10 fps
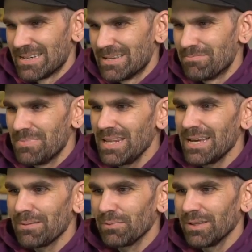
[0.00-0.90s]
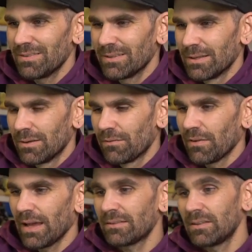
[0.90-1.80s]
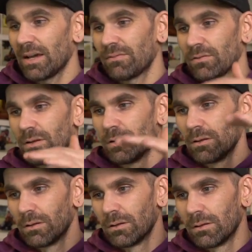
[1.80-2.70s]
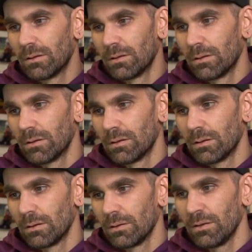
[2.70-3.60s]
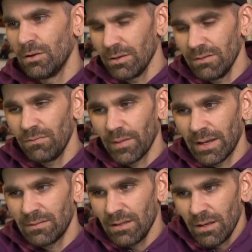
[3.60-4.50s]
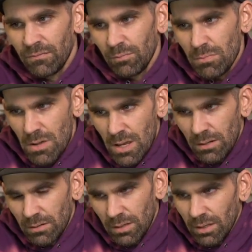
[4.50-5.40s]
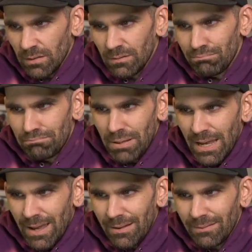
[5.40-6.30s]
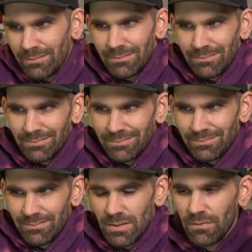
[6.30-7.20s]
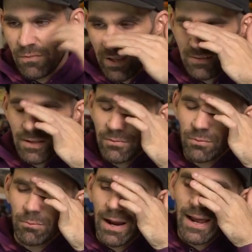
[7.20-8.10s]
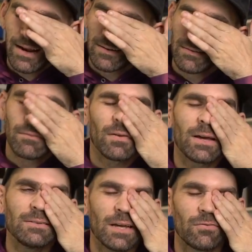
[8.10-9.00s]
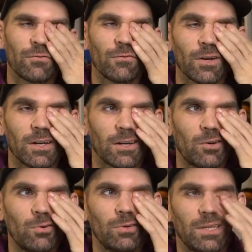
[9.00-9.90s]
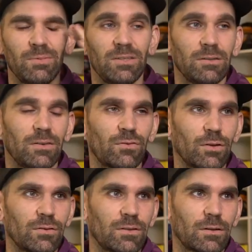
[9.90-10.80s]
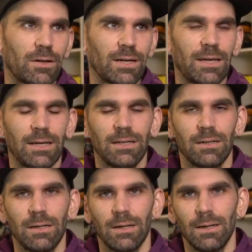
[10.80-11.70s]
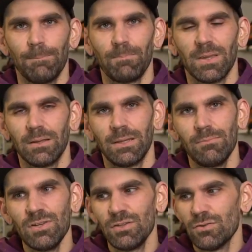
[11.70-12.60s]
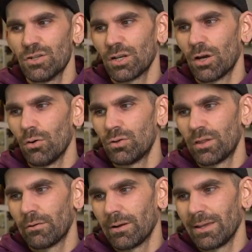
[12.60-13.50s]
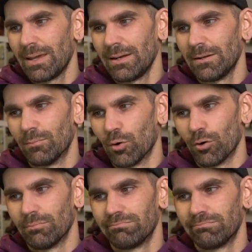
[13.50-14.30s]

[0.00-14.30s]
Minneapolis, Flagstaff. You're in Flagstaff? Mad, cuz bad. Flagstaff's rad. Flagstaff's freaking cool. That means you live close to the Grand Canyon. That means you should go to the Grand Canyon tomorrow.